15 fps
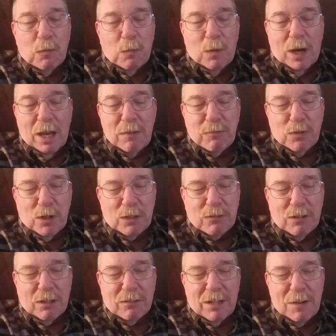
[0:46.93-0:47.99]
Why fork
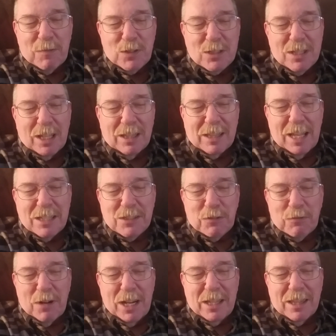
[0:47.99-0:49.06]
truck drivers think that's
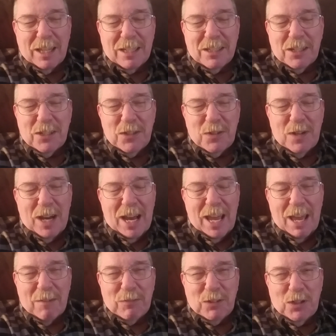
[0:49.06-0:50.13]
the right thing to do, I
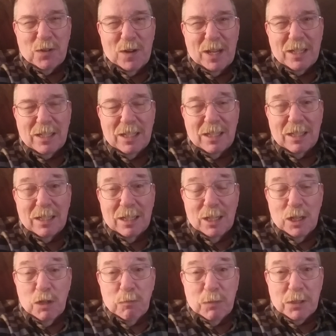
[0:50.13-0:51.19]
have no idea.
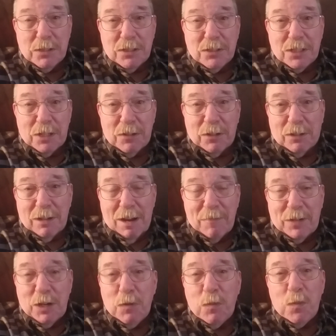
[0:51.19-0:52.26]
Puts the center of
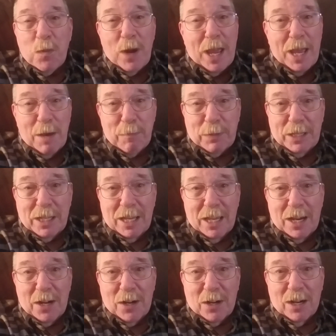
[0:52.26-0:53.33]
gravity way up in
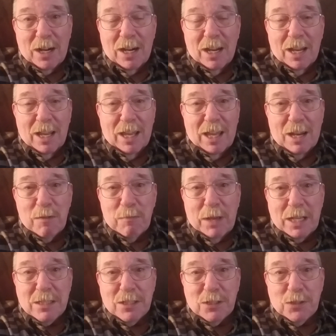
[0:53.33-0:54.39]
the air and it
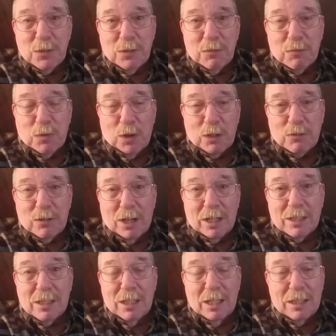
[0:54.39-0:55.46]
makes it so the fork
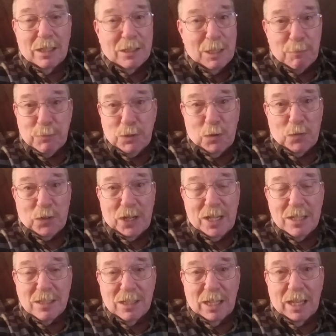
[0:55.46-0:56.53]
truck tips over
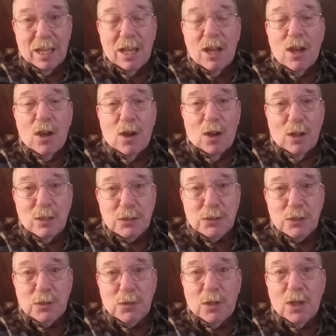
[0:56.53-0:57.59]
easily.
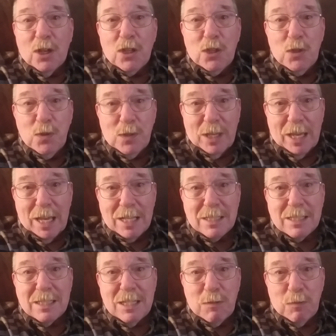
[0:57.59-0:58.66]
Also, you
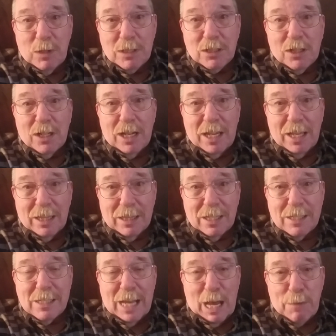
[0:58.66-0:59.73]
can't see what's going to hit
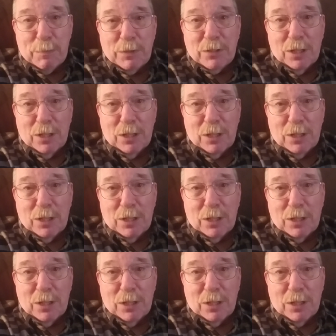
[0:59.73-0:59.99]
the top